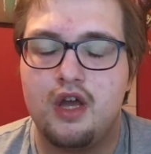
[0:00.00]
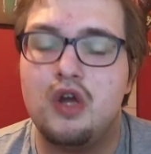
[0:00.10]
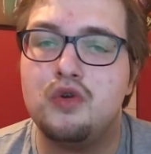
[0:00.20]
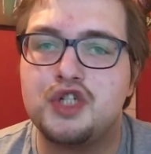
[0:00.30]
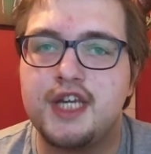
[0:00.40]

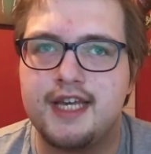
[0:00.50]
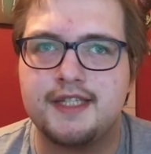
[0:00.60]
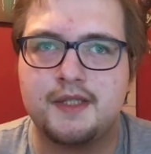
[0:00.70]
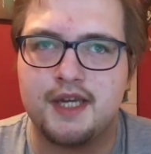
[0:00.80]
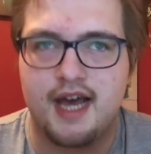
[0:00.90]
who she
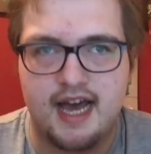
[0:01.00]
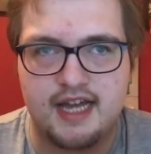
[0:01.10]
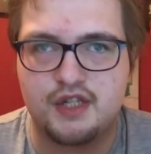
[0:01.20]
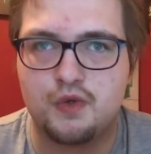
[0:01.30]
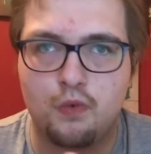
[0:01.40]
is
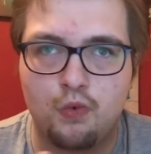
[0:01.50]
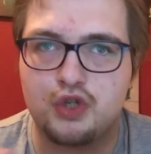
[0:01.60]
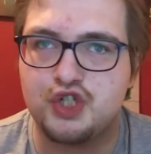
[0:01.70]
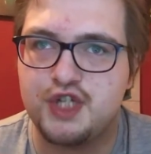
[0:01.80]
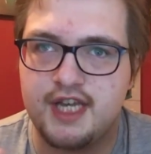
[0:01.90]
denies what
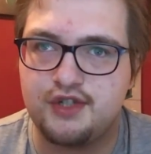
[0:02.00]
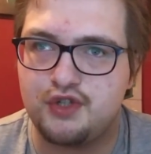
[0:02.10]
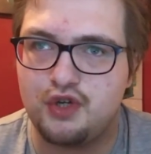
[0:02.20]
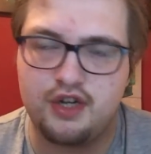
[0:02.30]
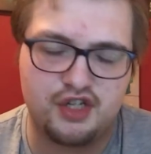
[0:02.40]
she has
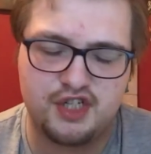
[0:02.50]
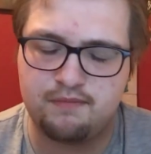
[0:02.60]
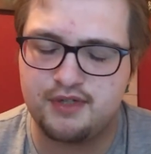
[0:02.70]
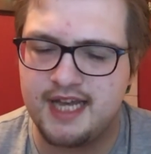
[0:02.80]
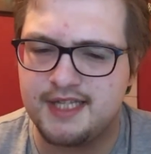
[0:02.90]
done, and she
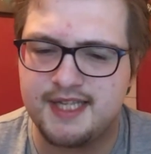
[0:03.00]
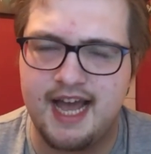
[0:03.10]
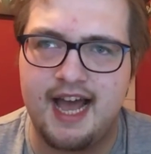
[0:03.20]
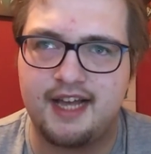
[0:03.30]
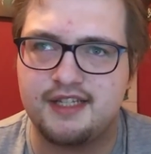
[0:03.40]
pretends to
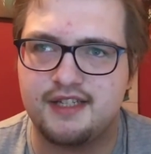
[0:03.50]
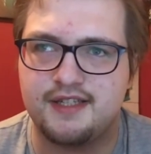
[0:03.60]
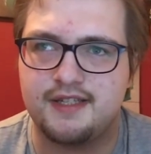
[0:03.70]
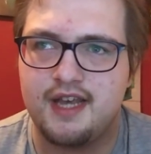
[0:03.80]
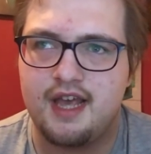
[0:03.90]
act
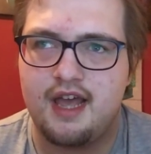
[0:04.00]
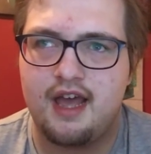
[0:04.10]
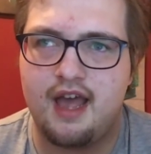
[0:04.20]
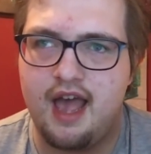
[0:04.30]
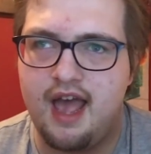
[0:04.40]
as
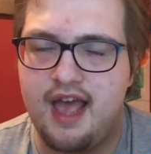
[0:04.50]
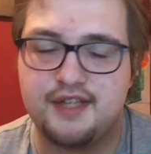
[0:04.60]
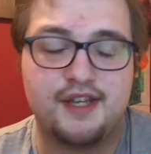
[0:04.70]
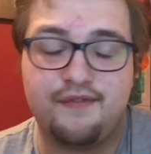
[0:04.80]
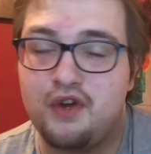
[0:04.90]
uh,
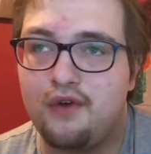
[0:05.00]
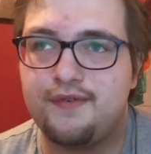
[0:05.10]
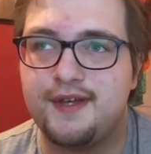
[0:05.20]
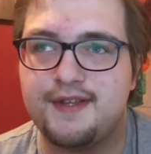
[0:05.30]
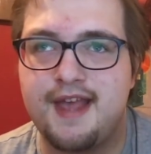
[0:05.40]
as if
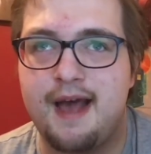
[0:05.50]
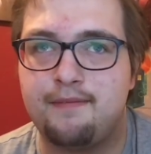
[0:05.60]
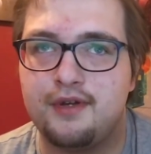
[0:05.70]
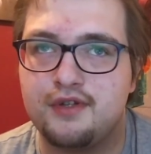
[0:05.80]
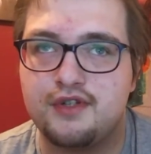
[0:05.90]
nothing's
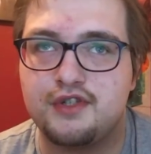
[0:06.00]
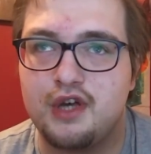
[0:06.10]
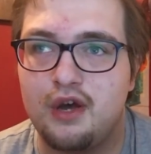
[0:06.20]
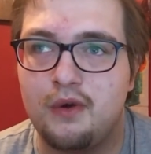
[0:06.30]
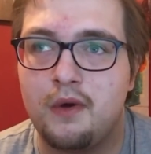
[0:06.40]
happened.
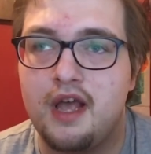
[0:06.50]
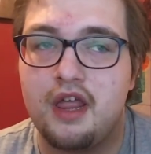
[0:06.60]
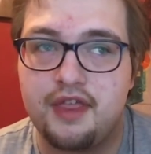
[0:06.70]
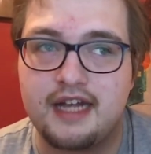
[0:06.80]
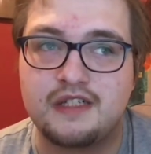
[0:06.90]
So
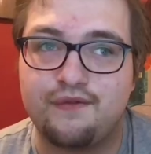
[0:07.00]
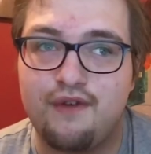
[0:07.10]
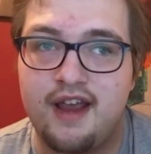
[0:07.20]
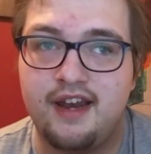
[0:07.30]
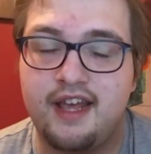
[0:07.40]
that's
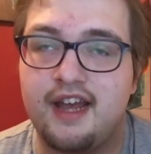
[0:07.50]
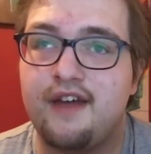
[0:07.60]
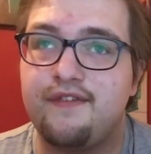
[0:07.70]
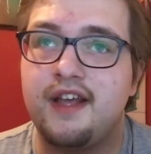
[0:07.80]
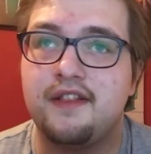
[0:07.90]
frightening, and I
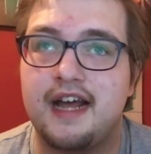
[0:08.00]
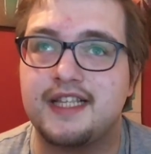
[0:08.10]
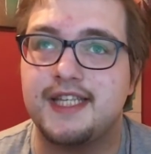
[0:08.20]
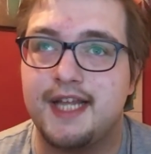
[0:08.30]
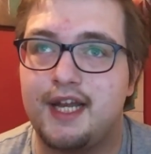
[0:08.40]
think
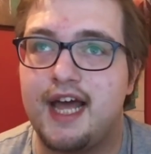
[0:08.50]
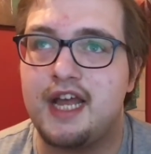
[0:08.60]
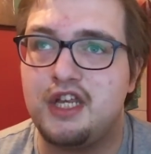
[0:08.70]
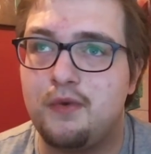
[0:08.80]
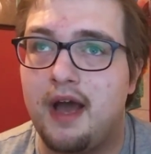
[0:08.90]
that's the
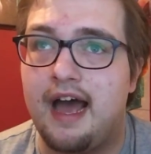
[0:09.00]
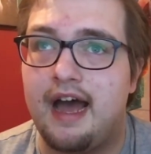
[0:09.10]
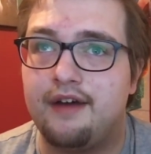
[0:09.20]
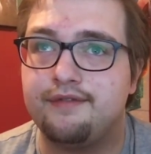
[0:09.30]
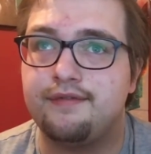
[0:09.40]
line you have.